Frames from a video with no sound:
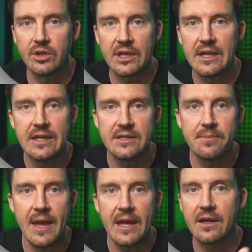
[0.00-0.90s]
only gonna need
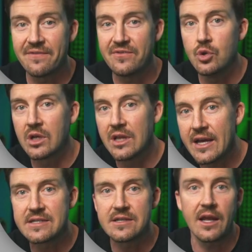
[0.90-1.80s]
to make a few
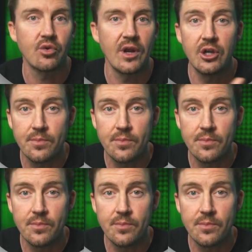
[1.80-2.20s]
clicks and create